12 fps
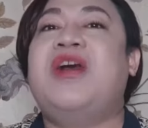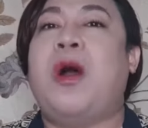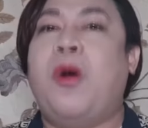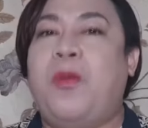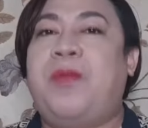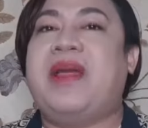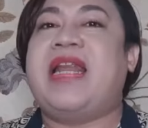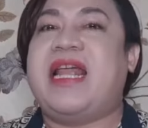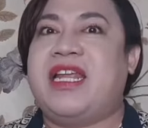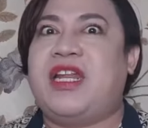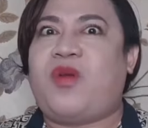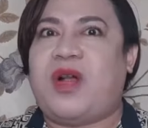
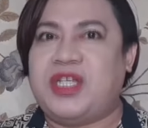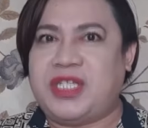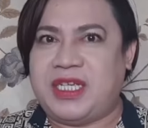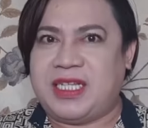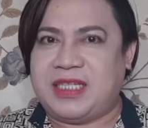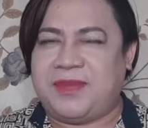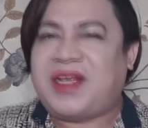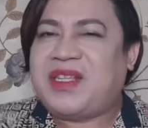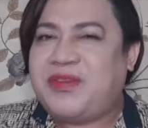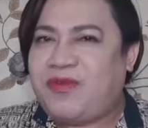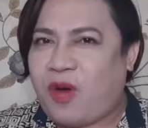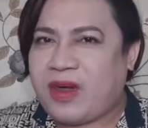open-ended questions
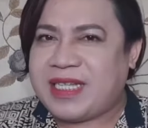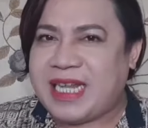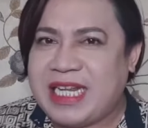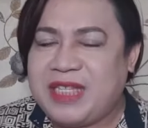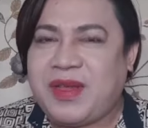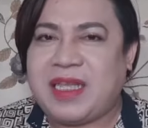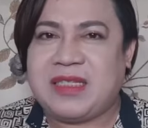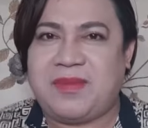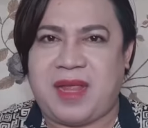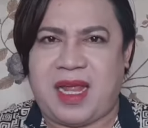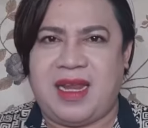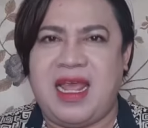because of course I need to
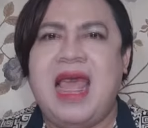explain.